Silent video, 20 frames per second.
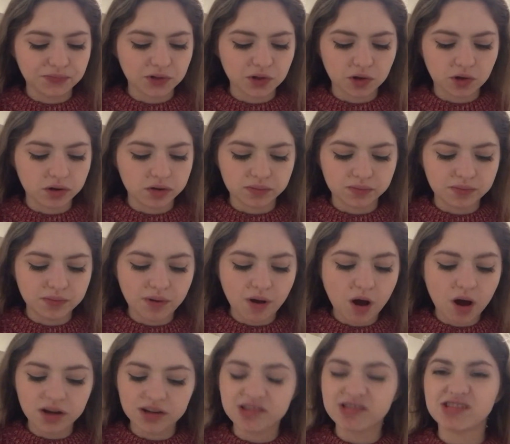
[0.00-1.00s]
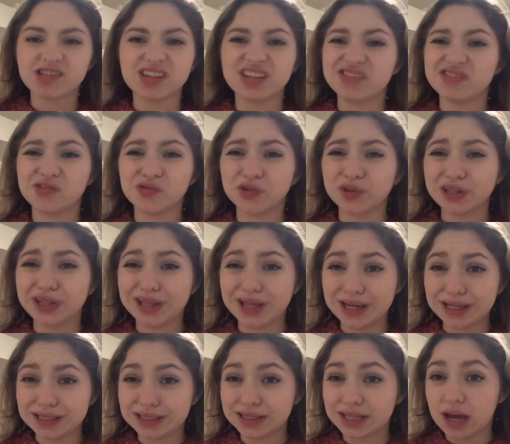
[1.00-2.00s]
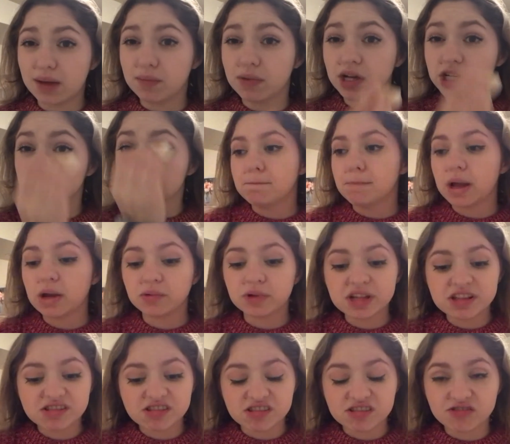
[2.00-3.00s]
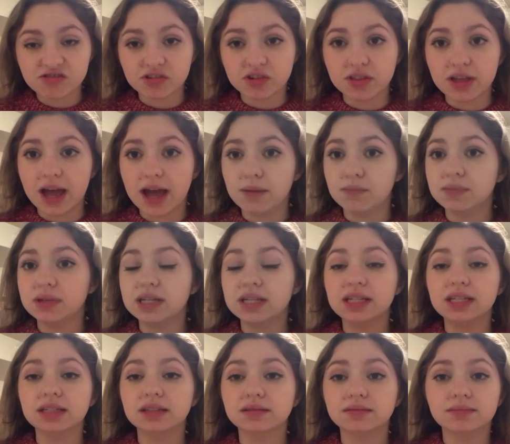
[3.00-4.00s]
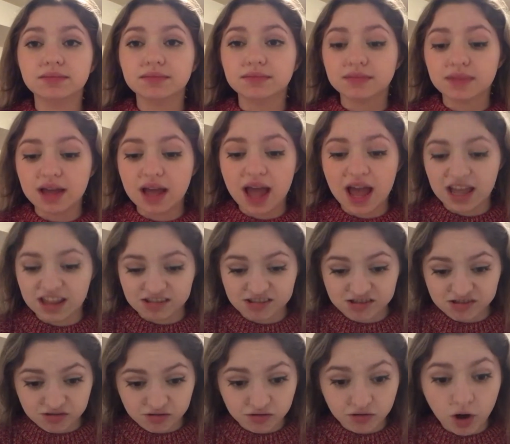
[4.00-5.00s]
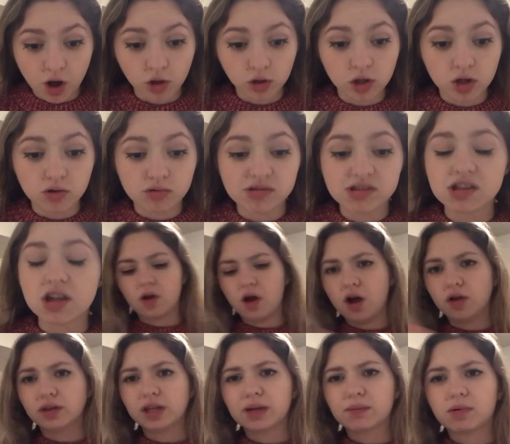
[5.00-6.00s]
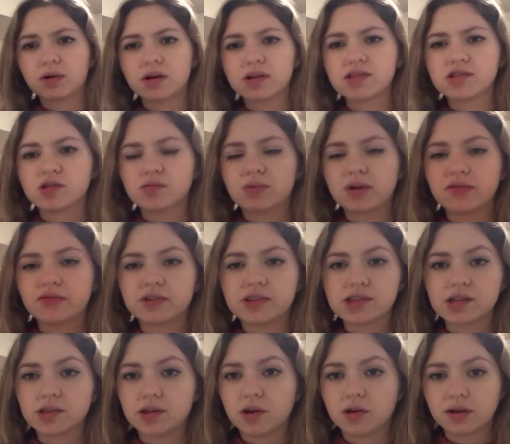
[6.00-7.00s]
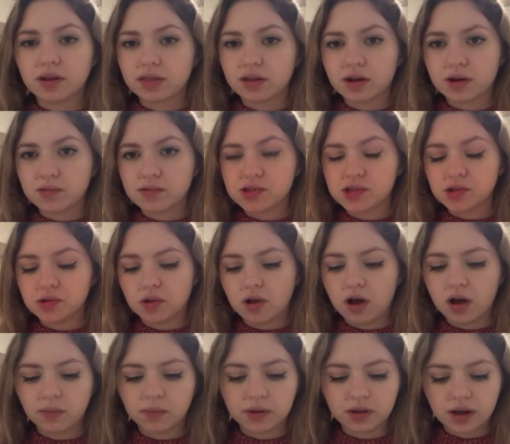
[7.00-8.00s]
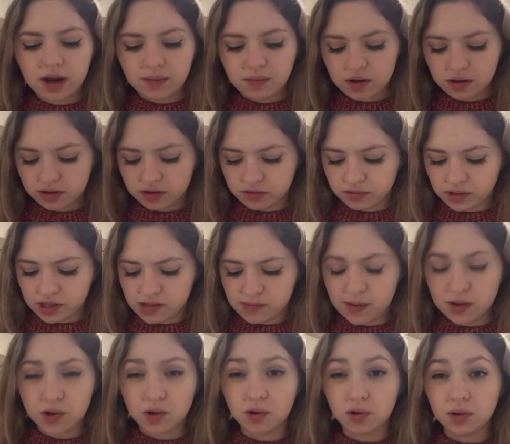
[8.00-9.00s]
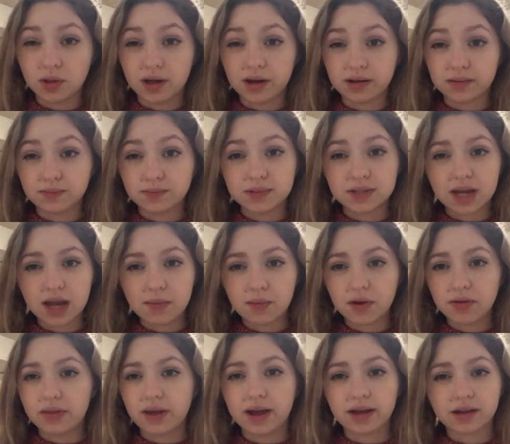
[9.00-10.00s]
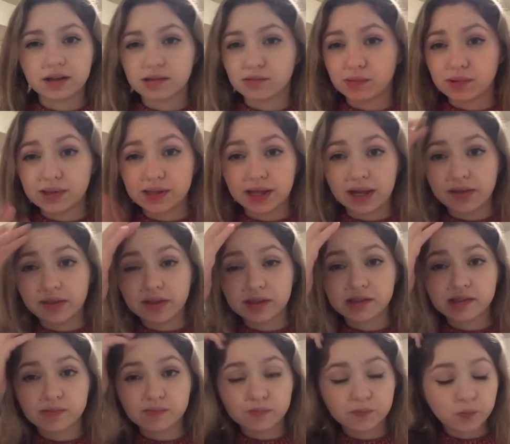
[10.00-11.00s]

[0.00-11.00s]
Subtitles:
Or honestly even really liked it that much. My reasons for that being as follows. On like personal preference alone, I thought it was too long, but I'm not gonna really spend a whole lot of time on that because once again, that's